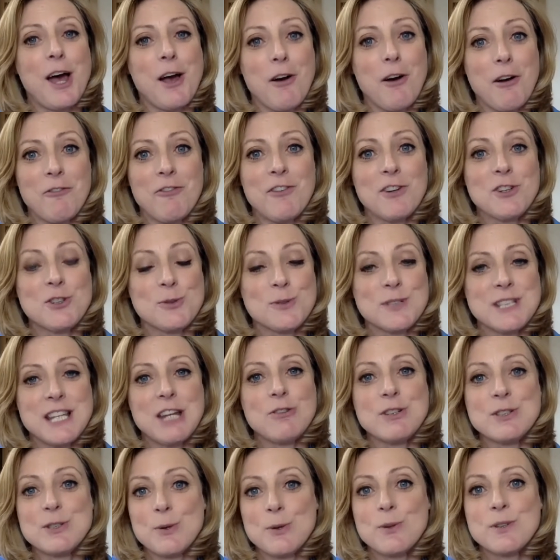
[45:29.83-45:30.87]
officials here
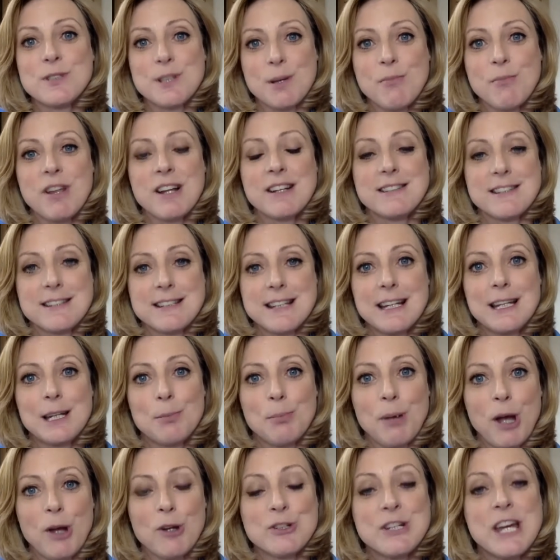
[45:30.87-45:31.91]
in Seoul something to think
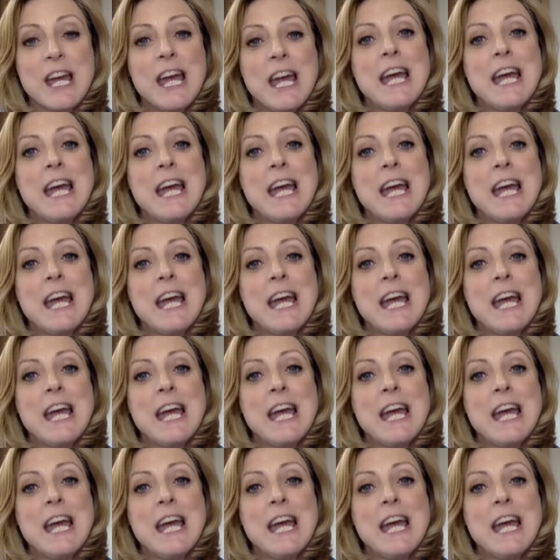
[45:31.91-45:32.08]
about.